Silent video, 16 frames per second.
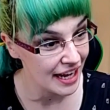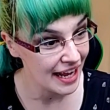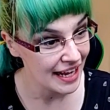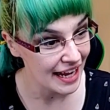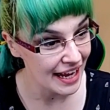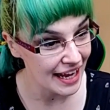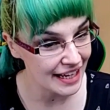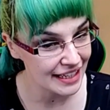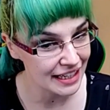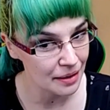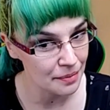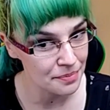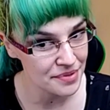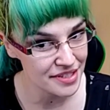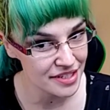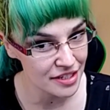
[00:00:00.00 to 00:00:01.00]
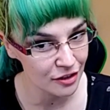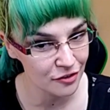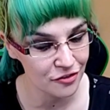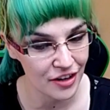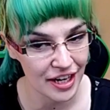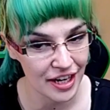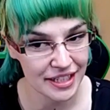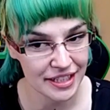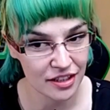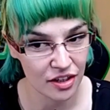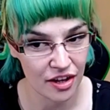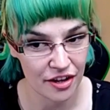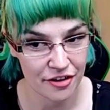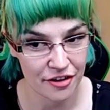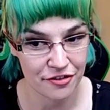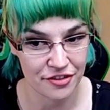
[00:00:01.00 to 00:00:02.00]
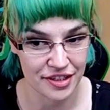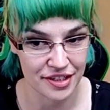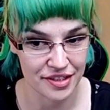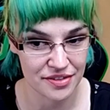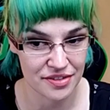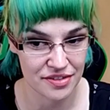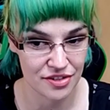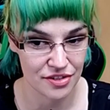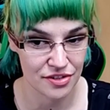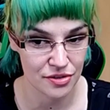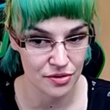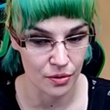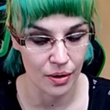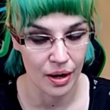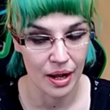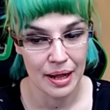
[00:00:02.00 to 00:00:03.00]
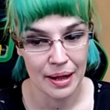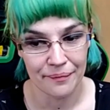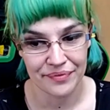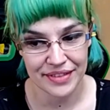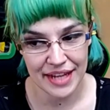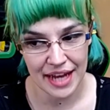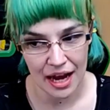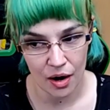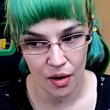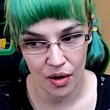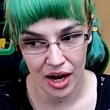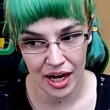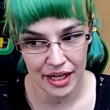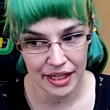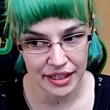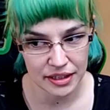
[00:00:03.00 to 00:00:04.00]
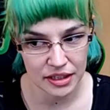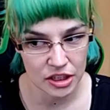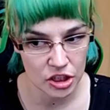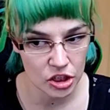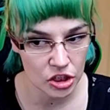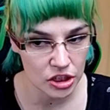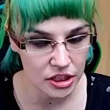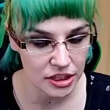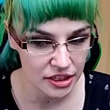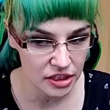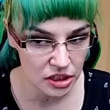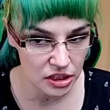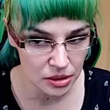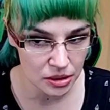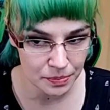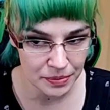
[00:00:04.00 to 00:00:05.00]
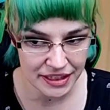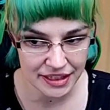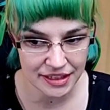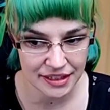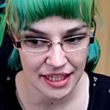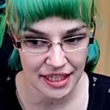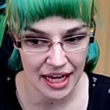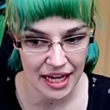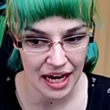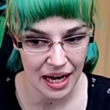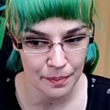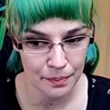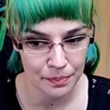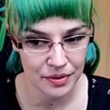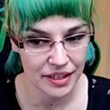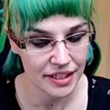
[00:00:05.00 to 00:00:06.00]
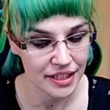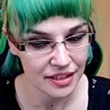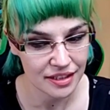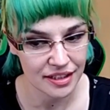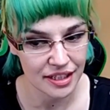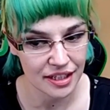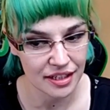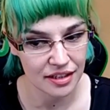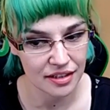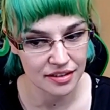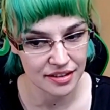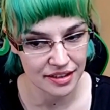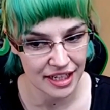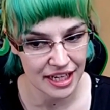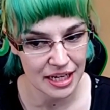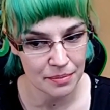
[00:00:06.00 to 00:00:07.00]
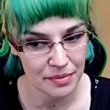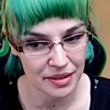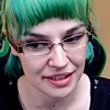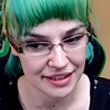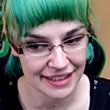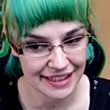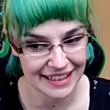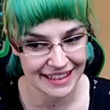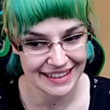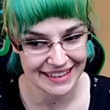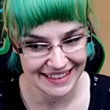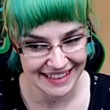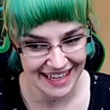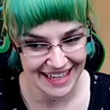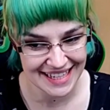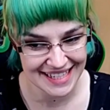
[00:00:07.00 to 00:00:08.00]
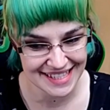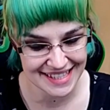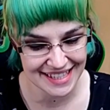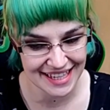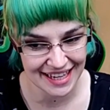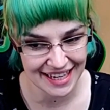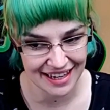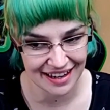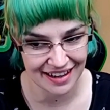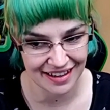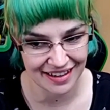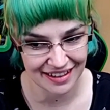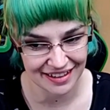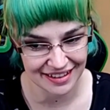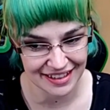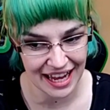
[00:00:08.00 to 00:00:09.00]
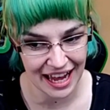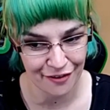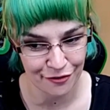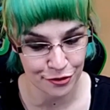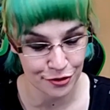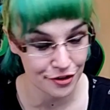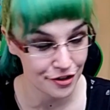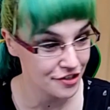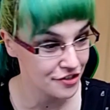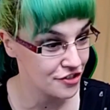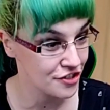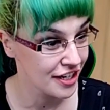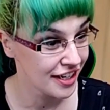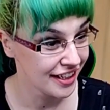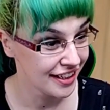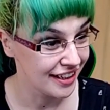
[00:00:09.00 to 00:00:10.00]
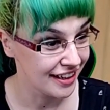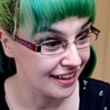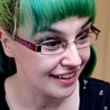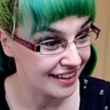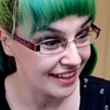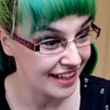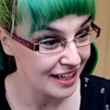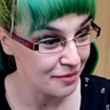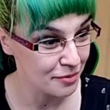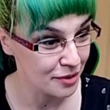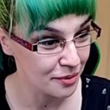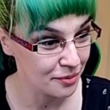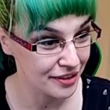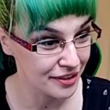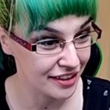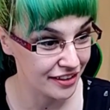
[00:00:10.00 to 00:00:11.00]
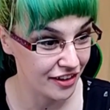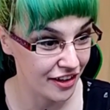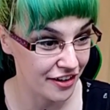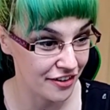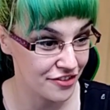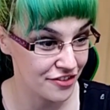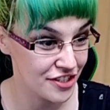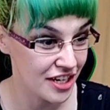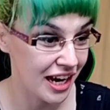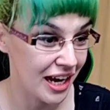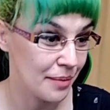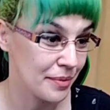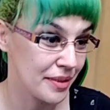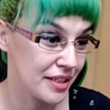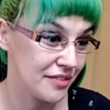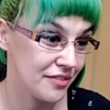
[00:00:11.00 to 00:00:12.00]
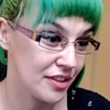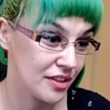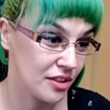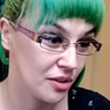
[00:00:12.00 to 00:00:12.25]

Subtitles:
and I'm still finding a lot of things to do. Now, it could be that I'm playing the game a little less than an average gamer with a lot of time. And even though